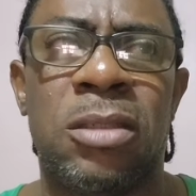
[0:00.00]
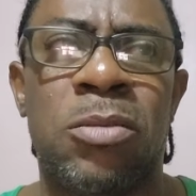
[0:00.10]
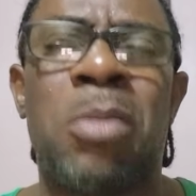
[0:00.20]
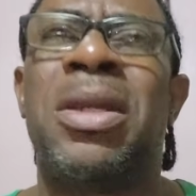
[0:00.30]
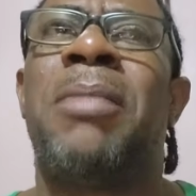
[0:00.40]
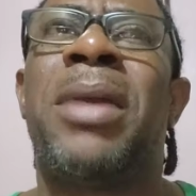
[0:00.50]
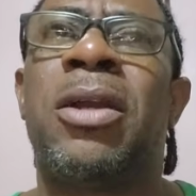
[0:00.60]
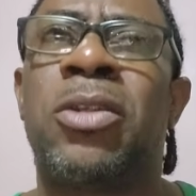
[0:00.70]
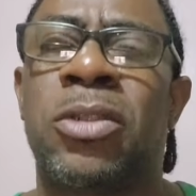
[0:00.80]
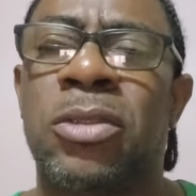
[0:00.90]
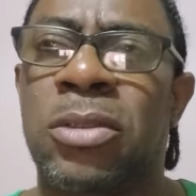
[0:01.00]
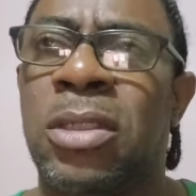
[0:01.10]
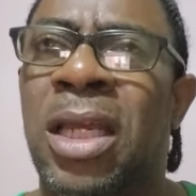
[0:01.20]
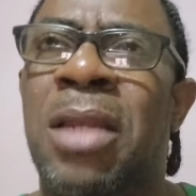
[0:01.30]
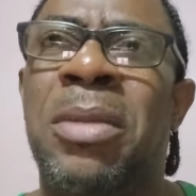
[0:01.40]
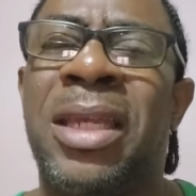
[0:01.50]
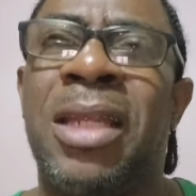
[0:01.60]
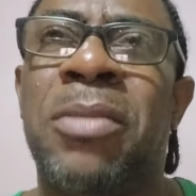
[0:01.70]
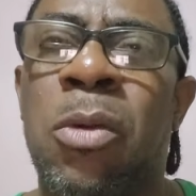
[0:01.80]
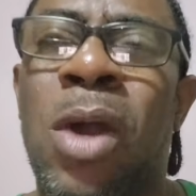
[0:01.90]
But me I beg on, help me give
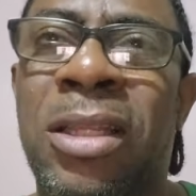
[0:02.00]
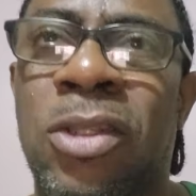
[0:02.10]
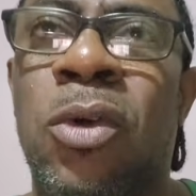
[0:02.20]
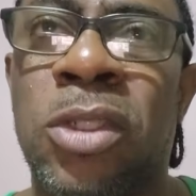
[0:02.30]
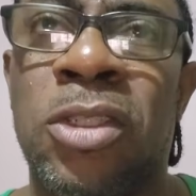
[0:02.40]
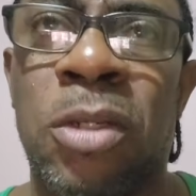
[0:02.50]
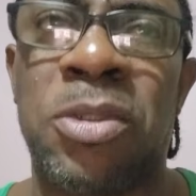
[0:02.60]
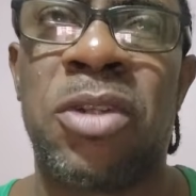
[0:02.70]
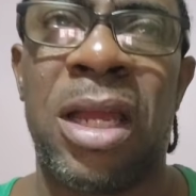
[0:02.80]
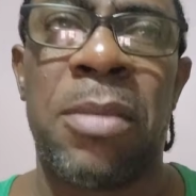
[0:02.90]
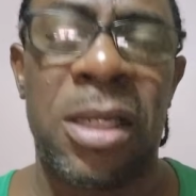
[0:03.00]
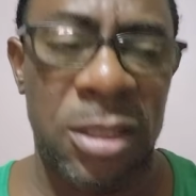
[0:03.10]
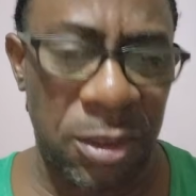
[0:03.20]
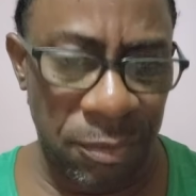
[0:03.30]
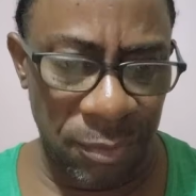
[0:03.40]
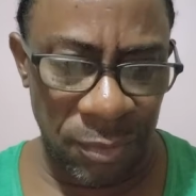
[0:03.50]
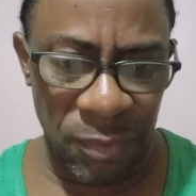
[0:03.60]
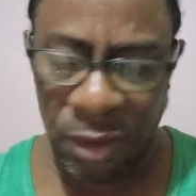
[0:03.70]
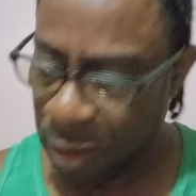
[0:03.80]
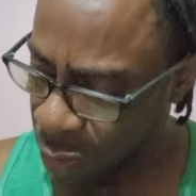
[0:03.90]
them the 1,000 subscribers.
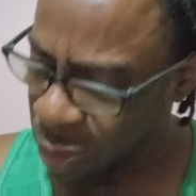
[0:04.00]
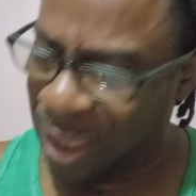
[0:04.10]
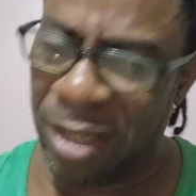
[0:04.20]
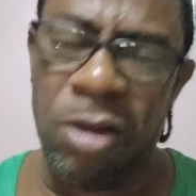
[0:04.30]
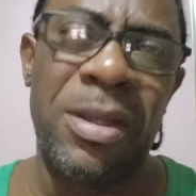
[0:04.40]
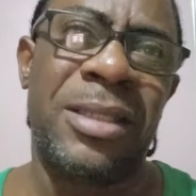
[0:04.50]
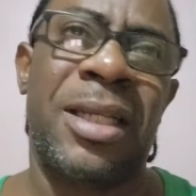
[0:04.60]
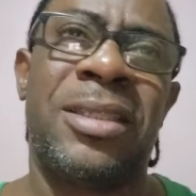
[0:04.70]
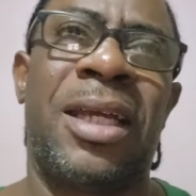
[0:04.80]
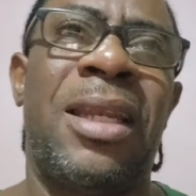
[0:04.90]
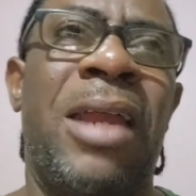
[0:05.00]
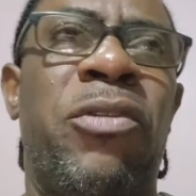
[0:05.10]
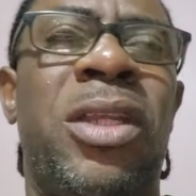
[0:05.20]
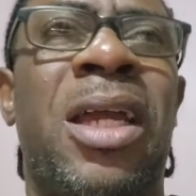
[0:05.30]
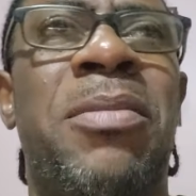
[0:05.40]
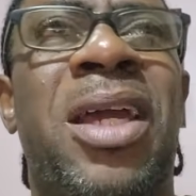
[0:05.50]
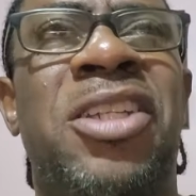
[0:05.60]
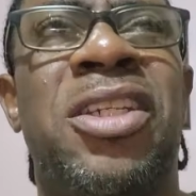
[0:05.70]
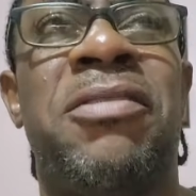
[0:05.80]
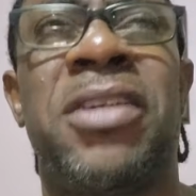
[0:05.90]
Looking at the comment section, Life with Gabby and
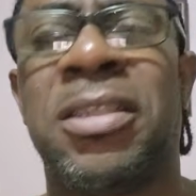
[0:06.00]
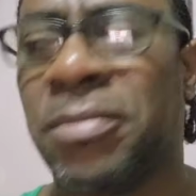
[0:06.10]
Chevy,